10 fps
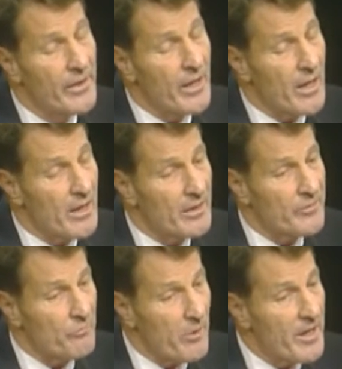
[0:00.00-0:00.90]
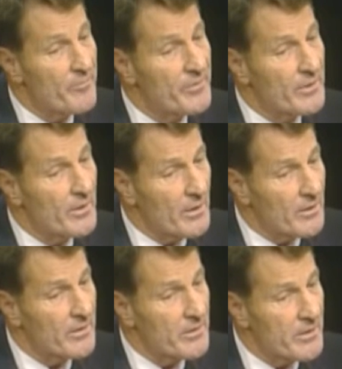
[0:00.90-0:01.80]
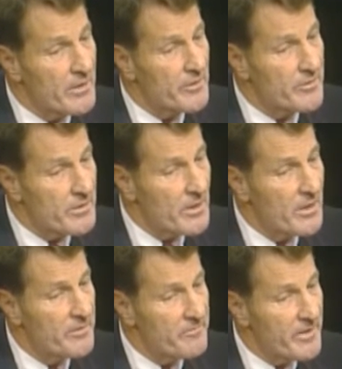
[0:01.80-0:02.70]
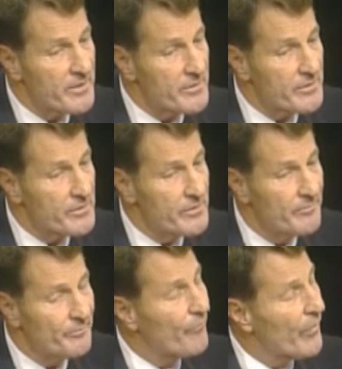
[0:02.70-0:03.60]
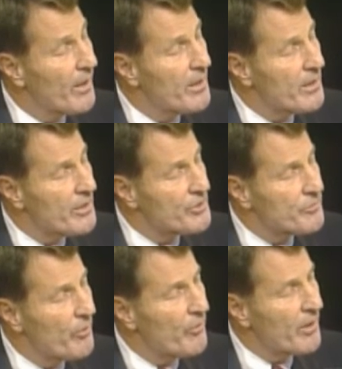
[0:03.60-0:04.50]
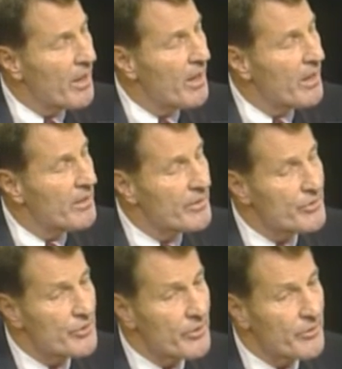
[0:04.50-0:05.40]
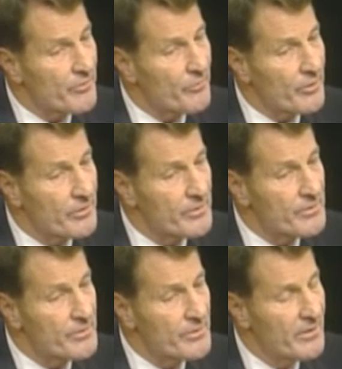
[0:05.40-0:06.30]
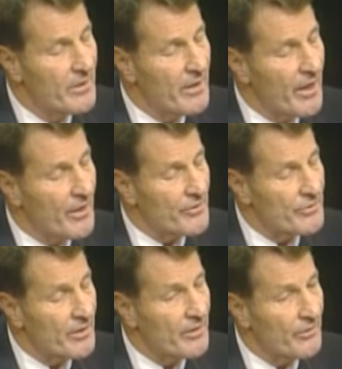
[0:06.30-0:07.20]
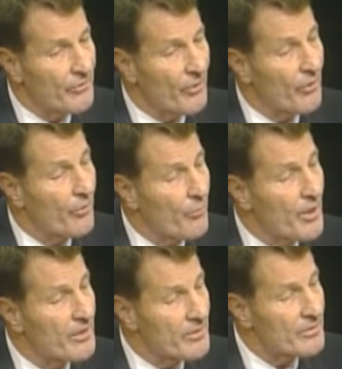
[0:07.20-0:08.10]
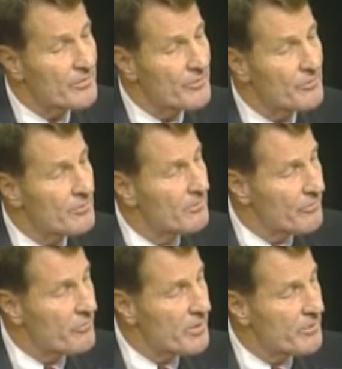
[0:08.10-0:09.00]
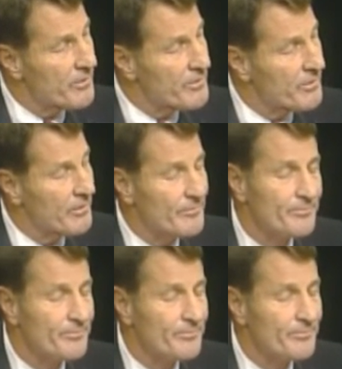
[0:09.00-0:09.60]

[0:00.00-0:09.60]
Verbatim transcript: and wiped our tear stained faces. He spoke kind and cheering words and sent us on our way to school rejoicing.